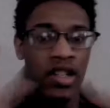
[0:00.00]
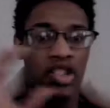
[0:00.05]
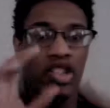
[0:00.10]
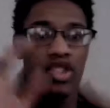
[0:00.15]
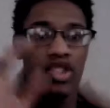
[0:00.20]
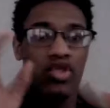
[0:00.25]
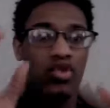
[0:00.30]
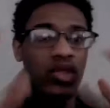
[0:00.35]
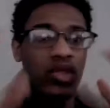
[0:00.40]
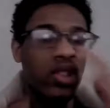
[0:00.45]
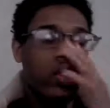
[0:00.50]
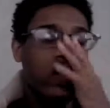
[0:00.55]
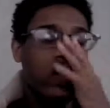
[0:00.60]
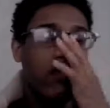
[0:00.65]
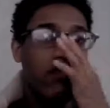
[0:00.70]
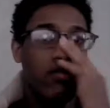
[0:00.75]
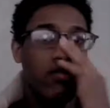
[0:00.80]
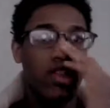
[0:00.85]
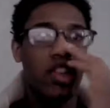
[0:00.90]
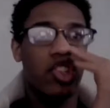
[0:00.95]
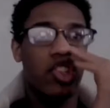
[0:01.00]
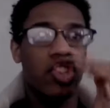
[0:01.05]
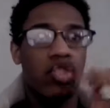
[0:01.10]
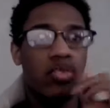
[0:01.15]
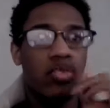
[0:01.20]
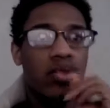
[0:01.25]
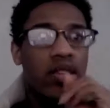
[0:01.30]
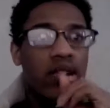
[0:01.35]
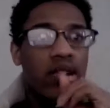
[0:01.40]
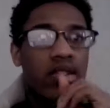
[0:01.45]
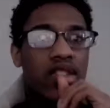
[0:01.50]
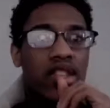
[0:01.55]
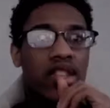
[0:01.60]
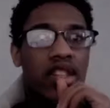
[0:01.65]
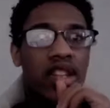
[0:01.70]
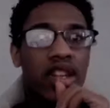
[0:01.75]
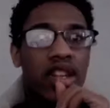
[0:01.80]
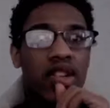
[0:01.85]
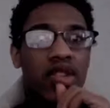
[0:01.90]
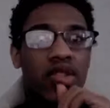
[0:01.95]
doesn't really mesh well
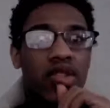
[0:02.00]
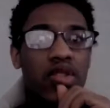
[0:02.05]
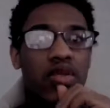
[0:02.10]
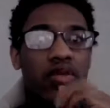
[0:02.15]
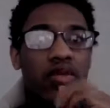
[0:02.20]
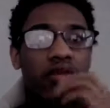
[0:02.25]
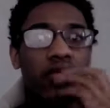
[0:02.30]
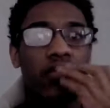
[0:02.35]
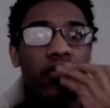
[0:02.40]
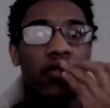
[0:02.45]
together.